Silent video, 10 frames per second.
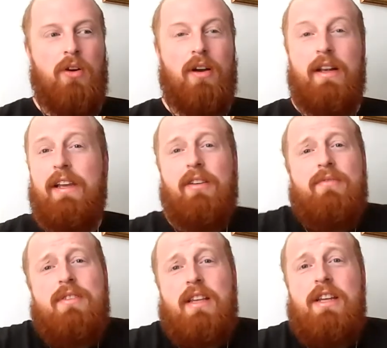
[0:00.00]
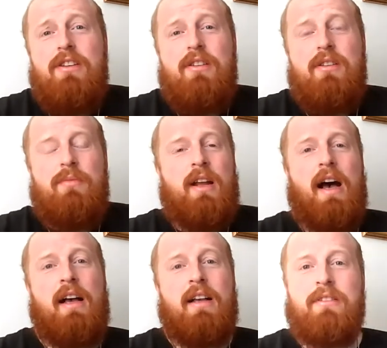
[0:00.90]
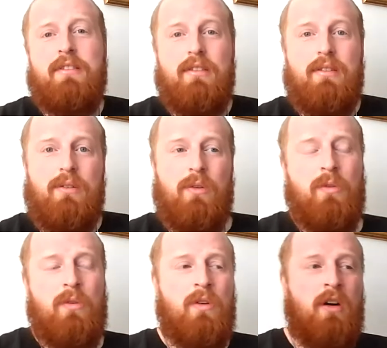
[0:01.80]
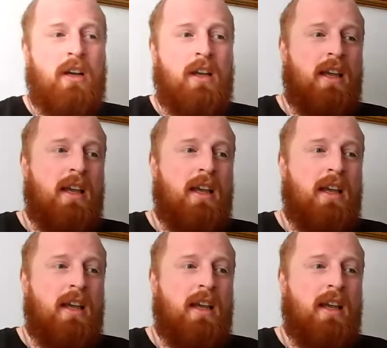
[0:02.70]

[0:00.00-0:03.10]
or any conversation one has, or